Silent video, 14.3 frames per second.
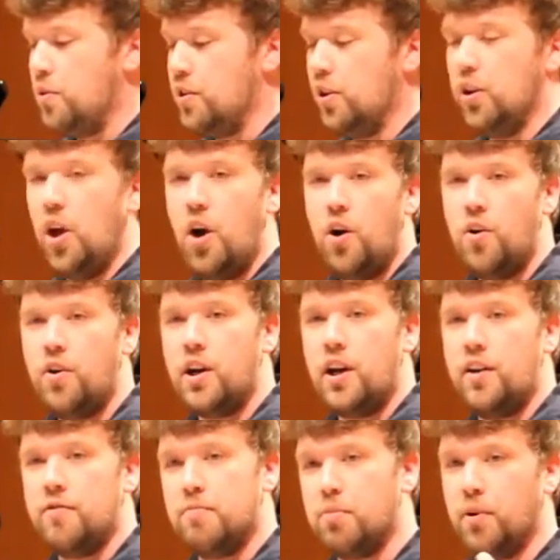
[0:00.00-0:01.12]
with a load
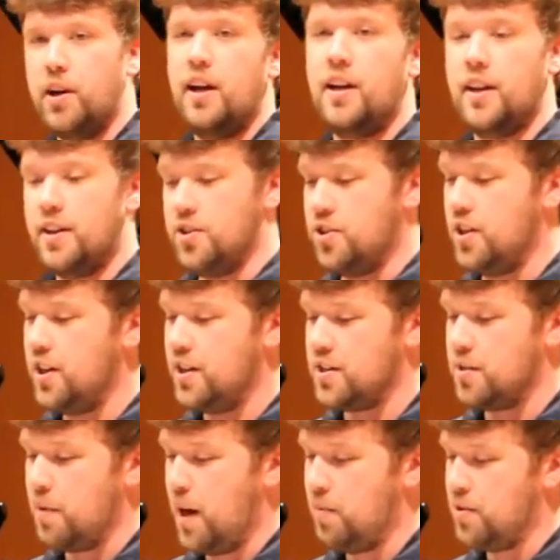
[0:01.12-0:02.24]
of bread and
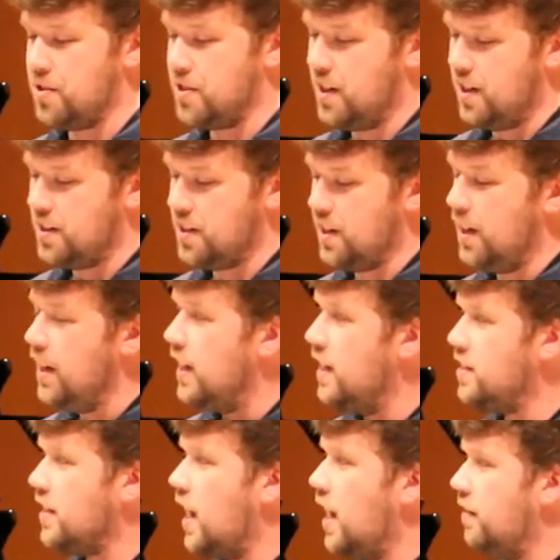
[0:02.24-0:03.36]
cheese, the Bible says. And
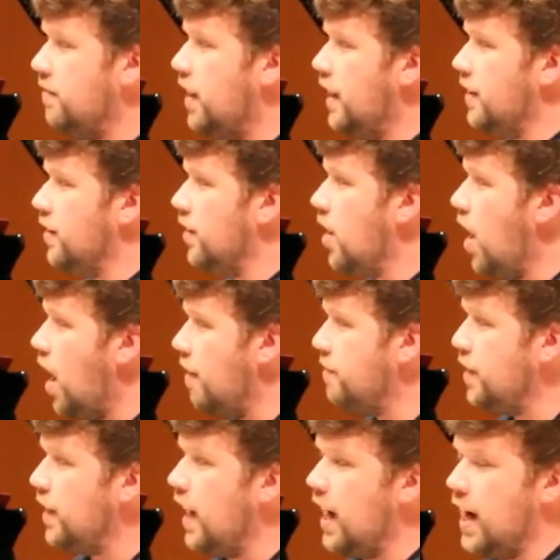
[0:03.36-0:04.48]
he's kind of like the
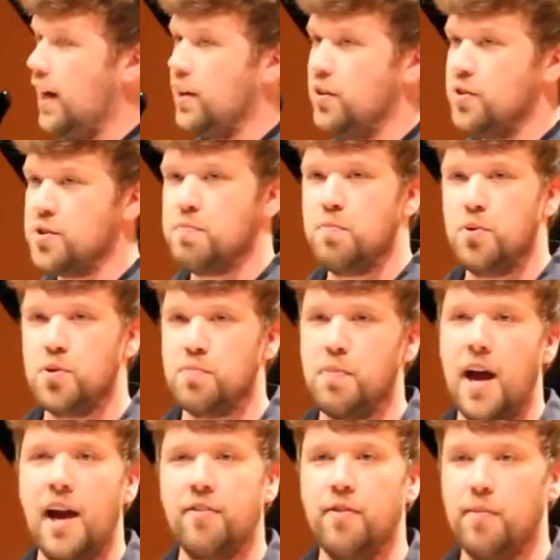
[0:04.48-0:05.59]
coffee guy who's, who's
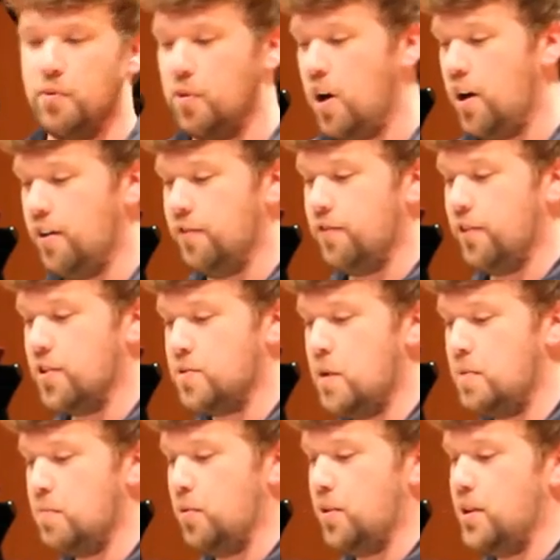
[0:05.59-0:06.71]
back from a run for his
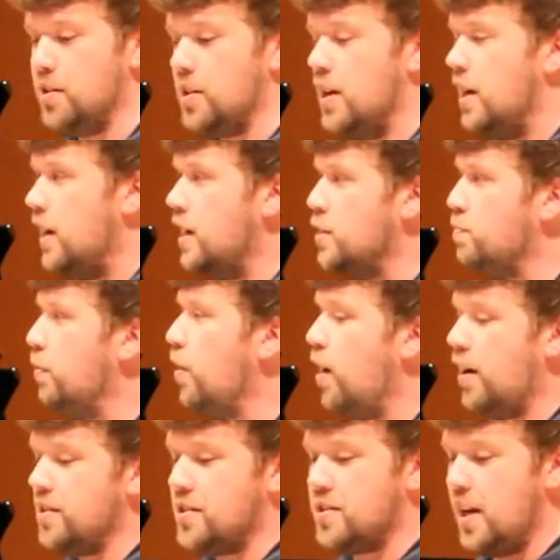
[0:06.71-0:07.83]
people. He's, he's
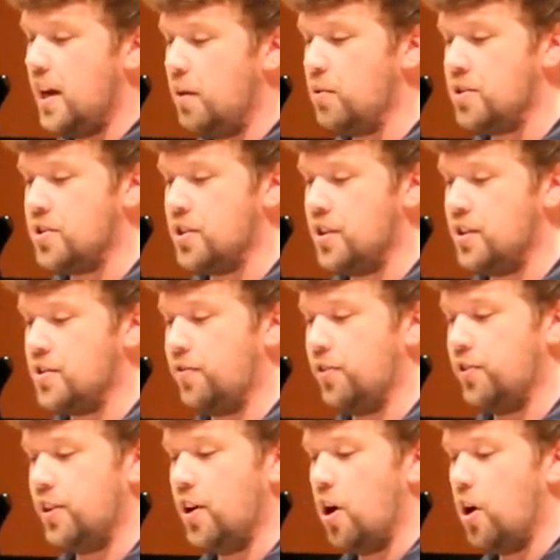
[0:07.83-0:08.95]
brought sandwiches
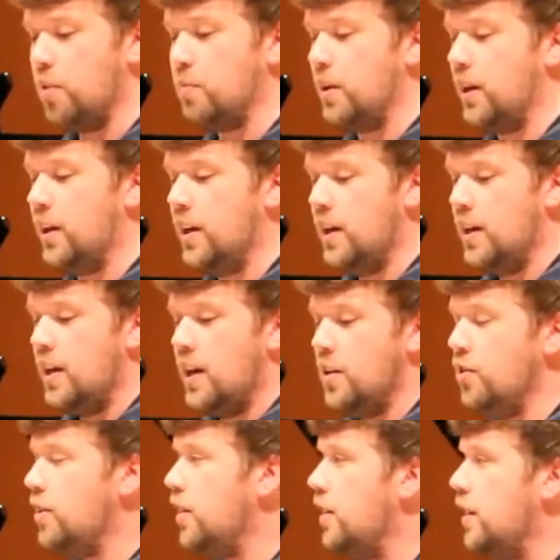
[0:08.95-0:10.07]
for the army. And
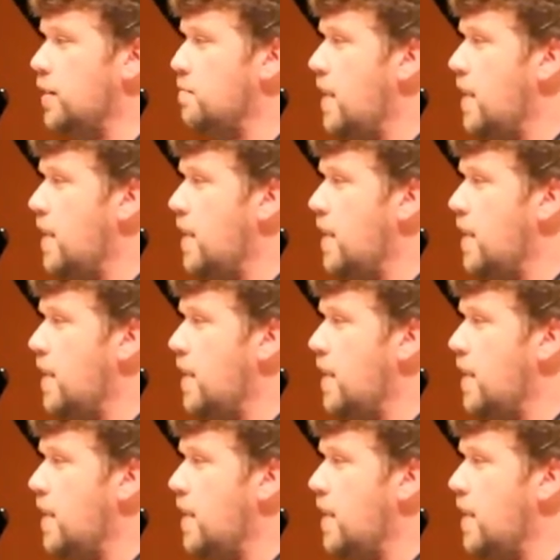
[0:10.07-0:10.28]
you can